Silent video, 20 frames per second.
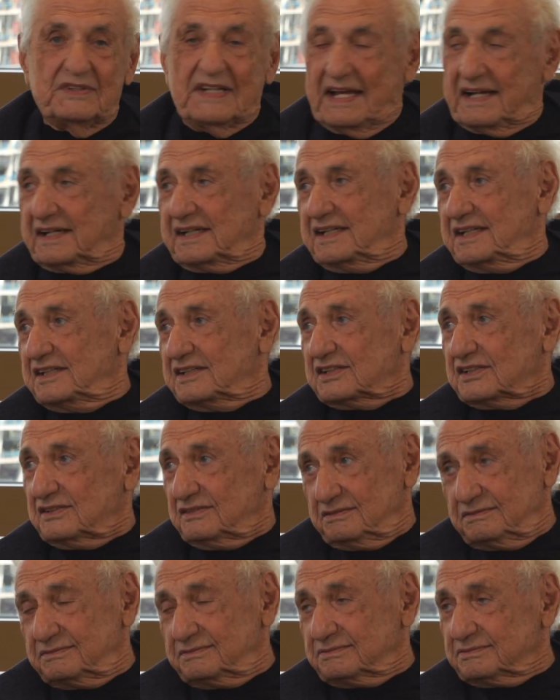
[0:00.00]
that here.
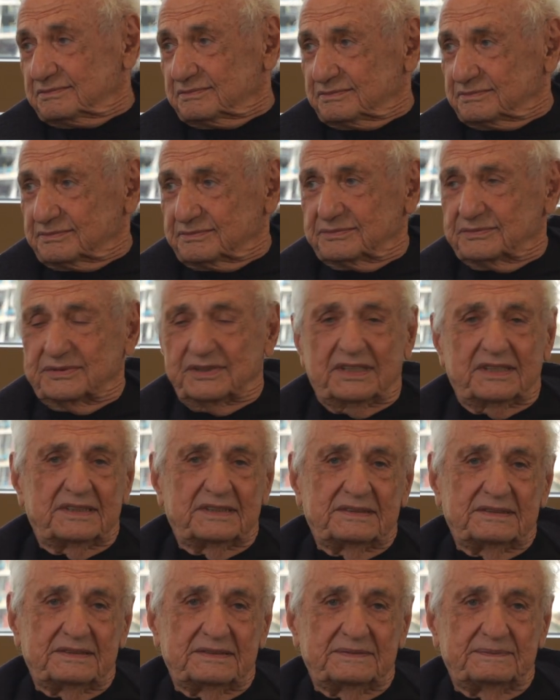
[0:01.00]

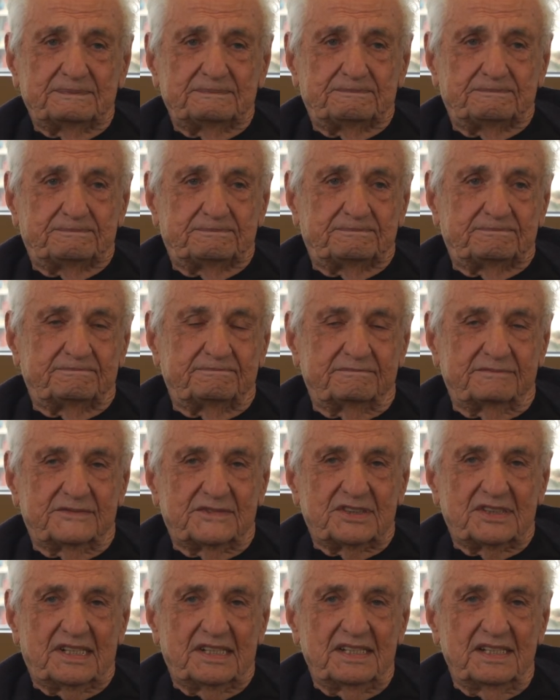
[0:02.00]

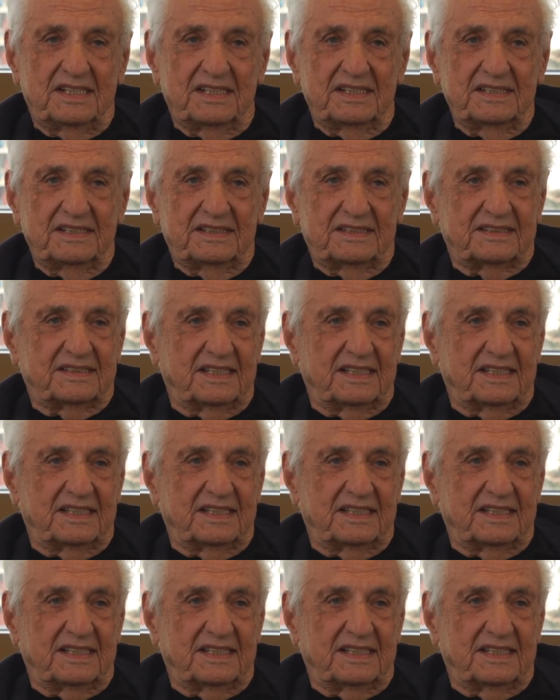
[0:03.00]
And